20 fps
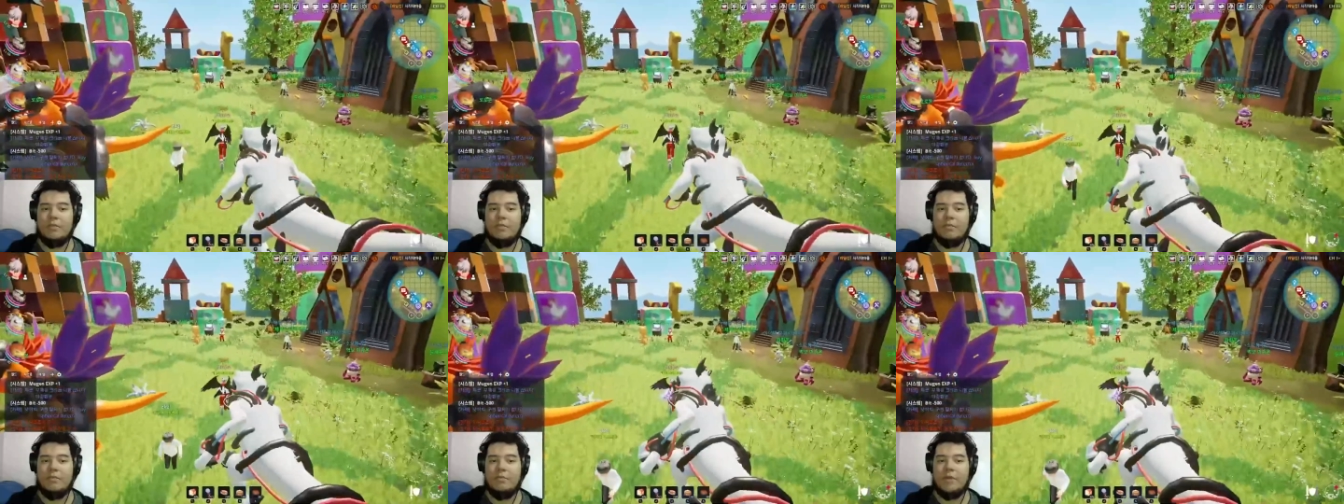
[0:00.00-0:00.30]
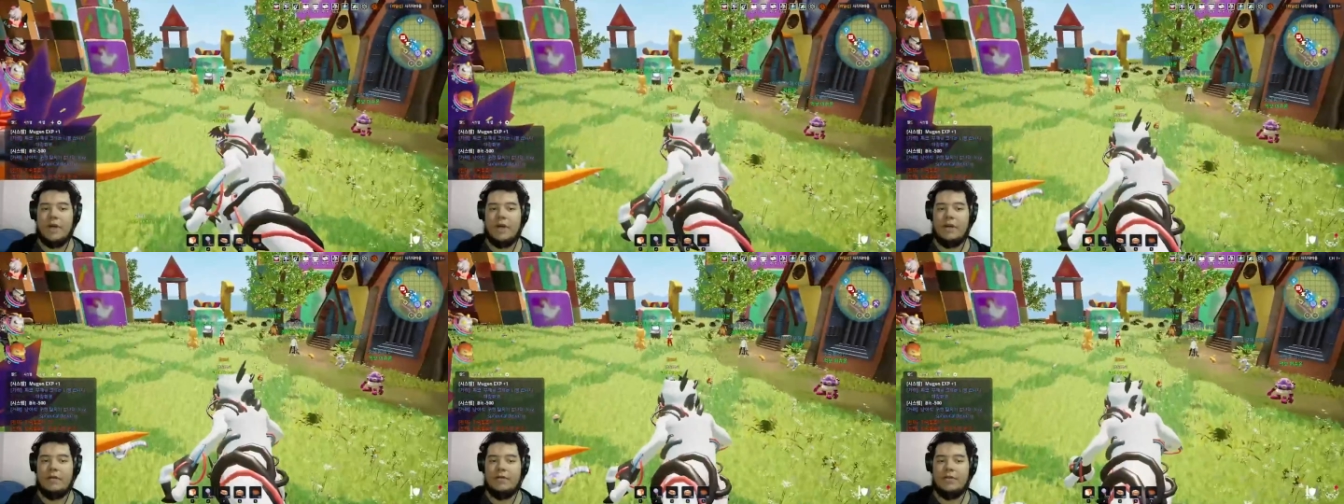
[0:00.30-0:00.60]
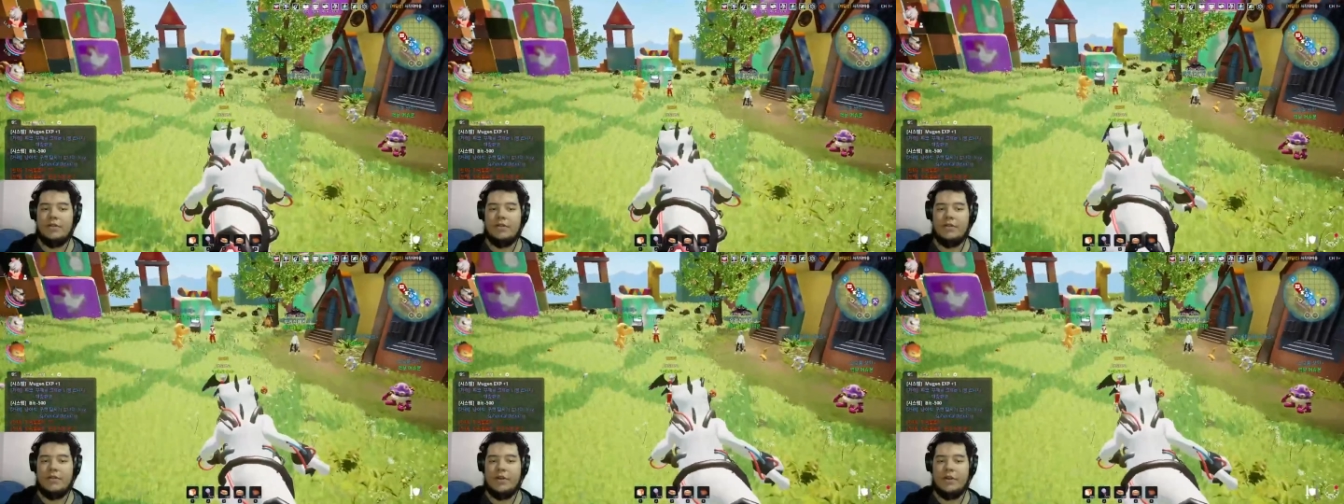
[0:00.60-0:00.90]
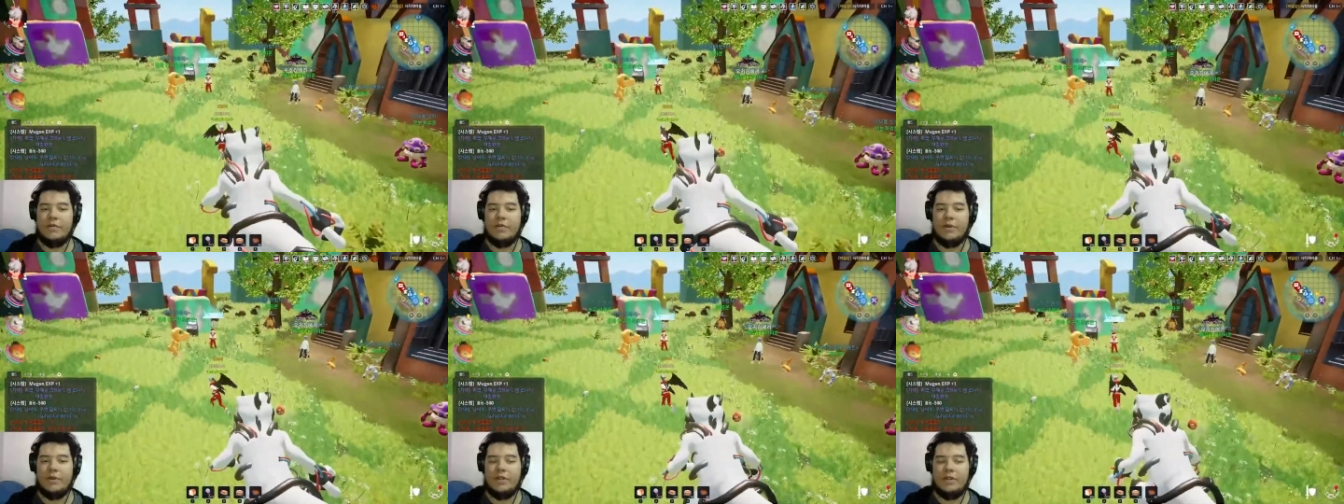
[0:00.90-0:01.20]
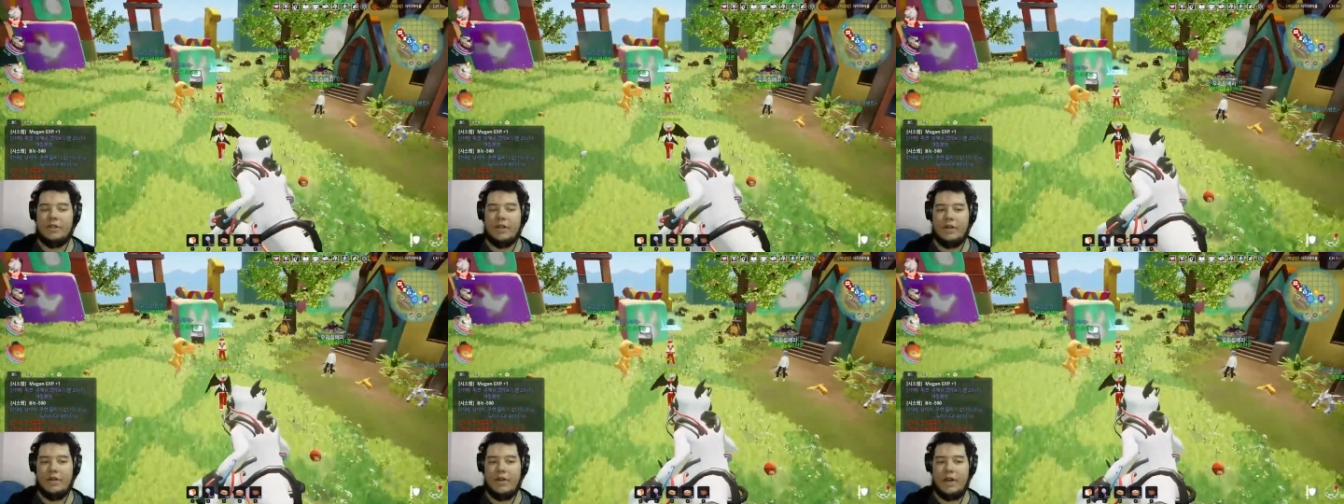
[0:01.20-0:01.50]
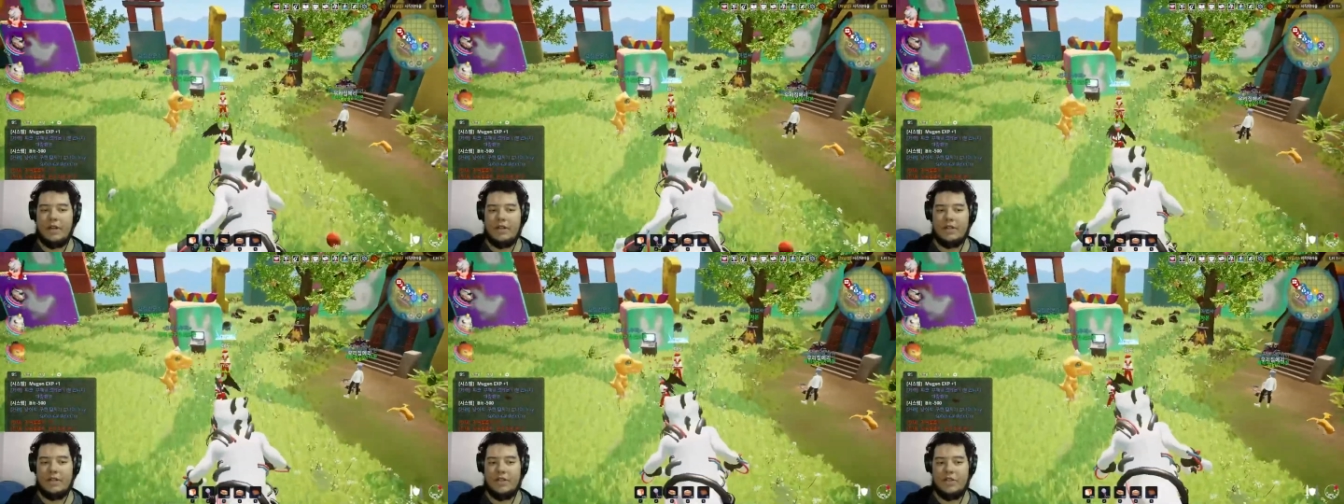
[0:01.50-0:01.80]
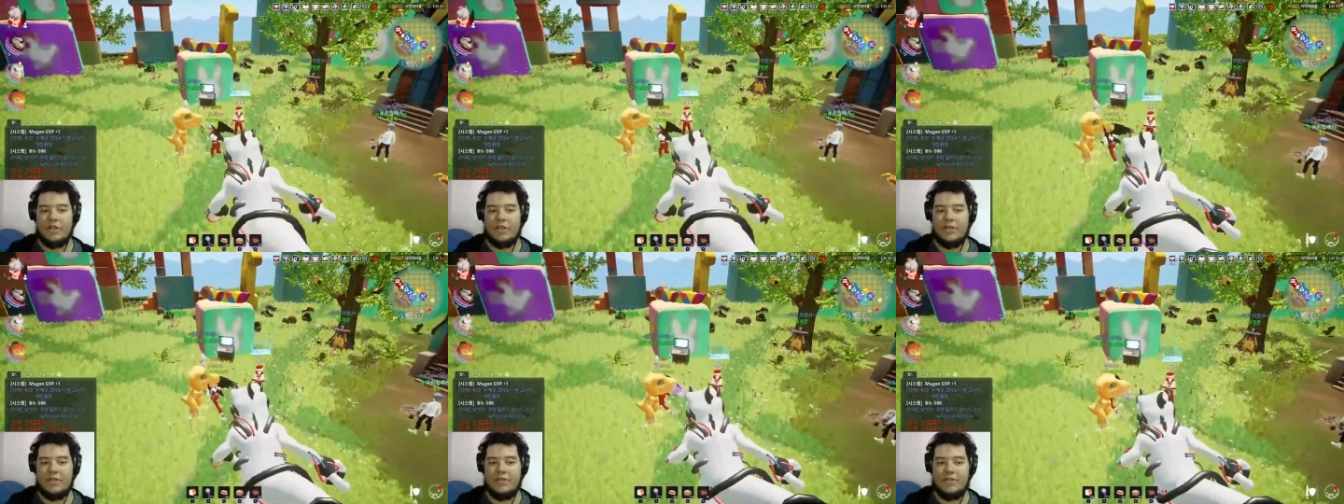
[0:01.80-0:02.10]
Metal Tyrannomon now has a
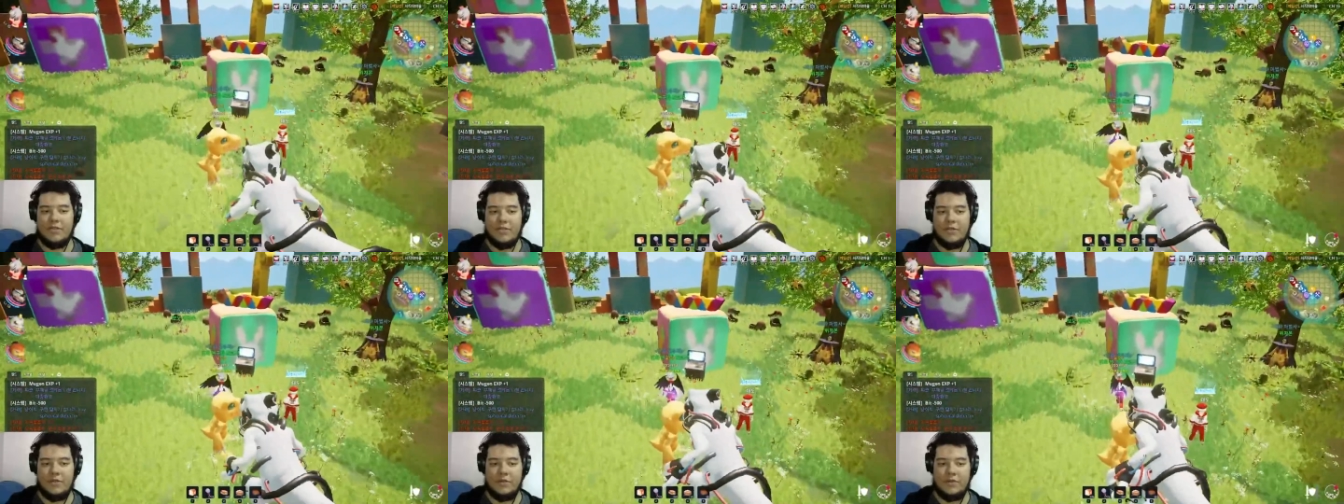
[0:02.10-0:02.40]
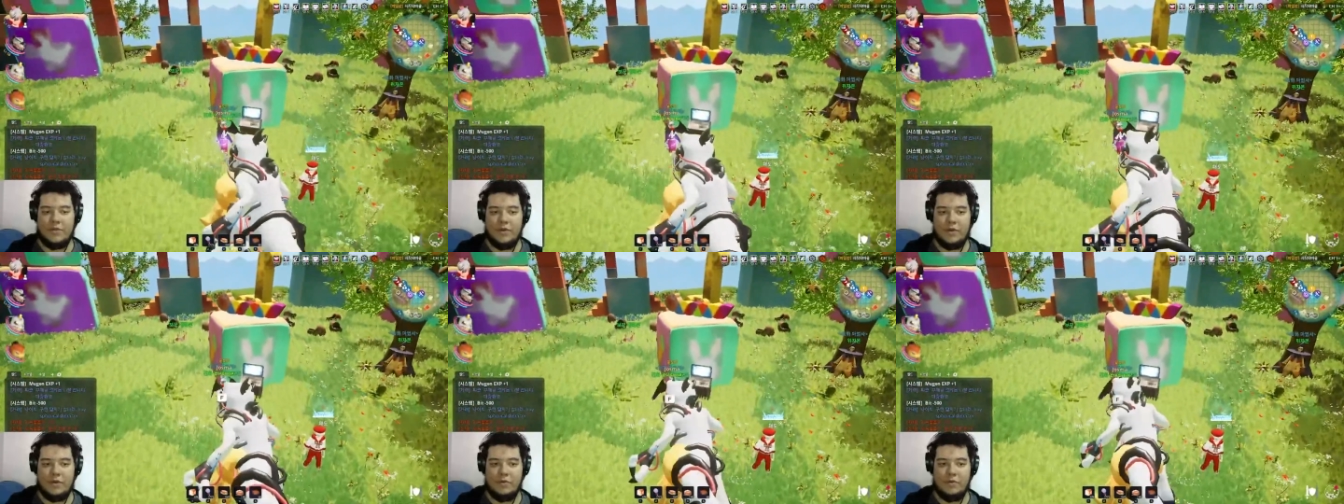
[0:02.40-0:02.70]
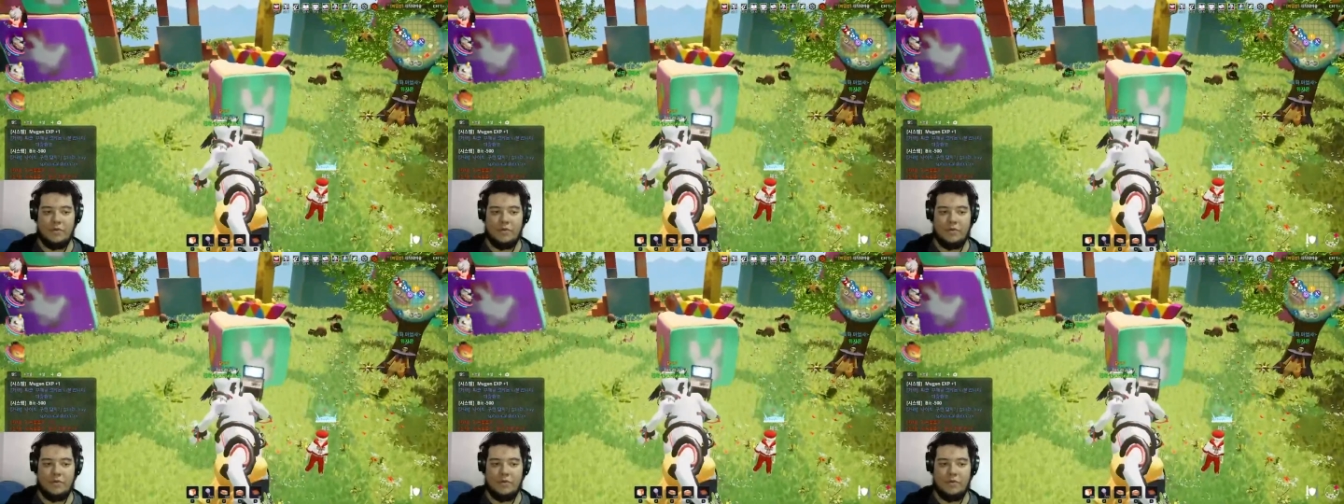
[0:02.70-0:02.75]
chance to evolve